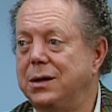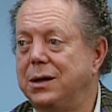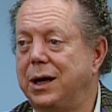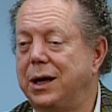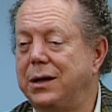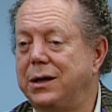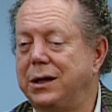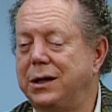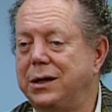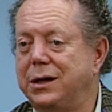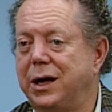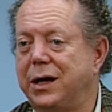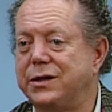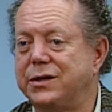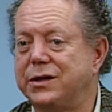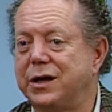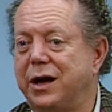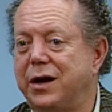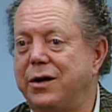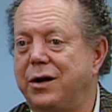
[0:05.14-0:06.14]
I think
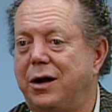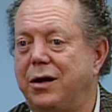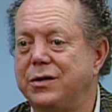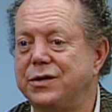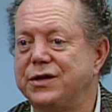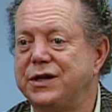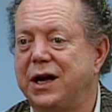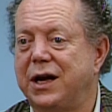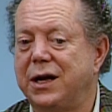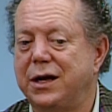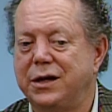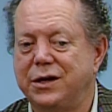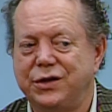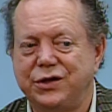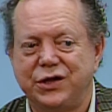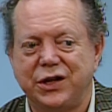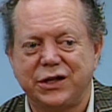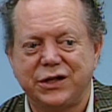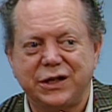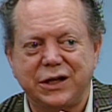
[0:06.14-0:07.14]
God's got it all set
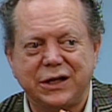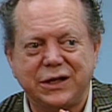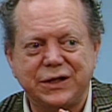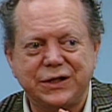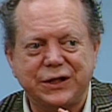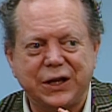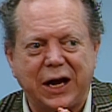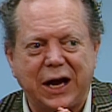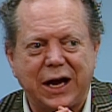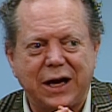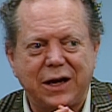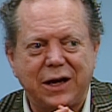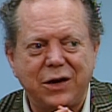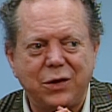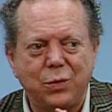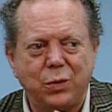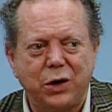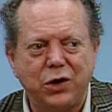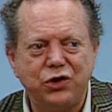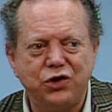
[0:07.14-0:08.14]
just exactly
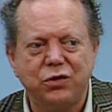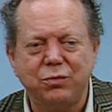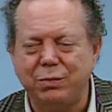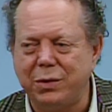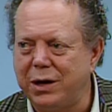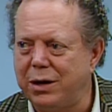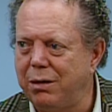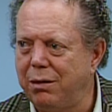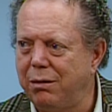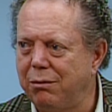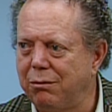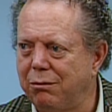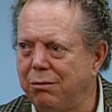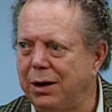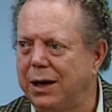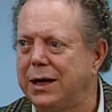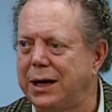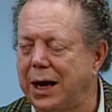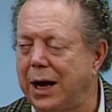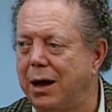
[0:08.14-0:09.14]
the way it should be
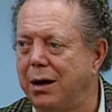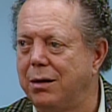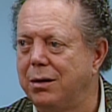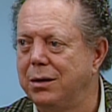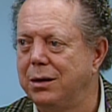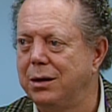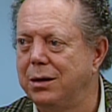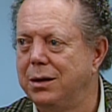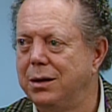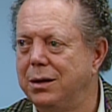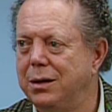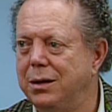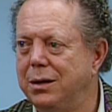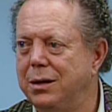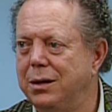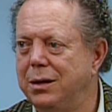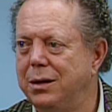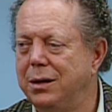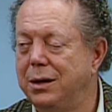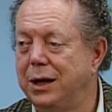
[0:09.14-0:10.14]
right now.
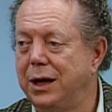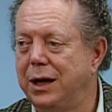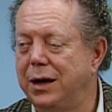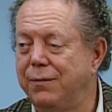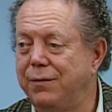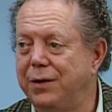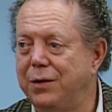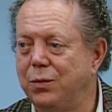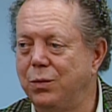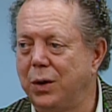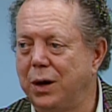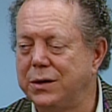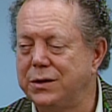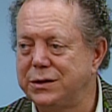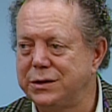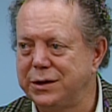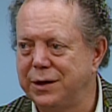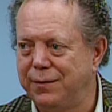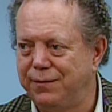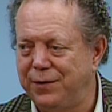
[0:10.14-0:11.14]
And if he
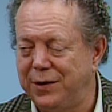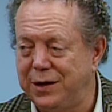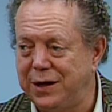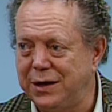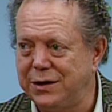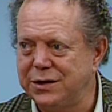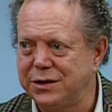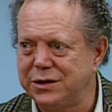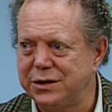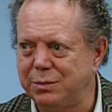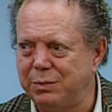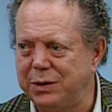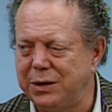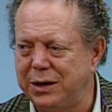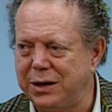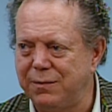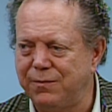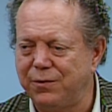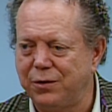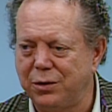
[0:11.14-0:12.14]
wants, if he thinks it's to be
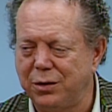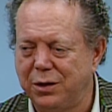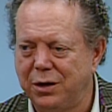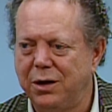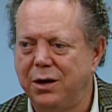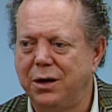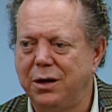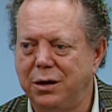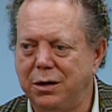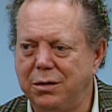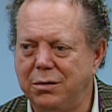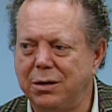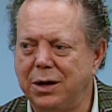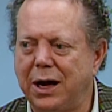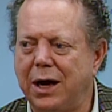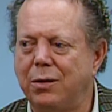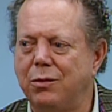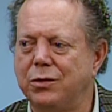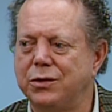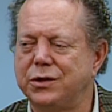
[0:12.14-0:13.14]
different, you and
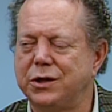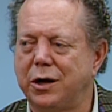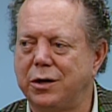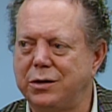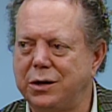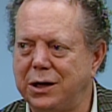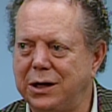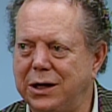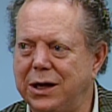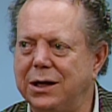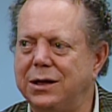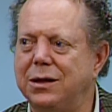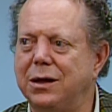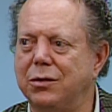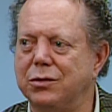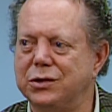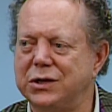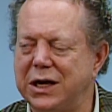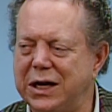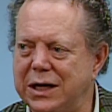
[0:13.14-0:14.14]
I will start to get
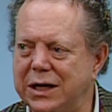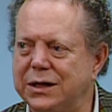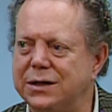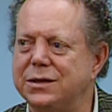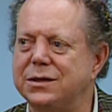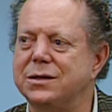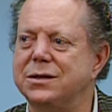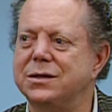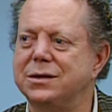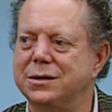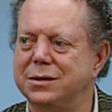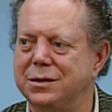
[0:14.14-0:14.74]
those hits.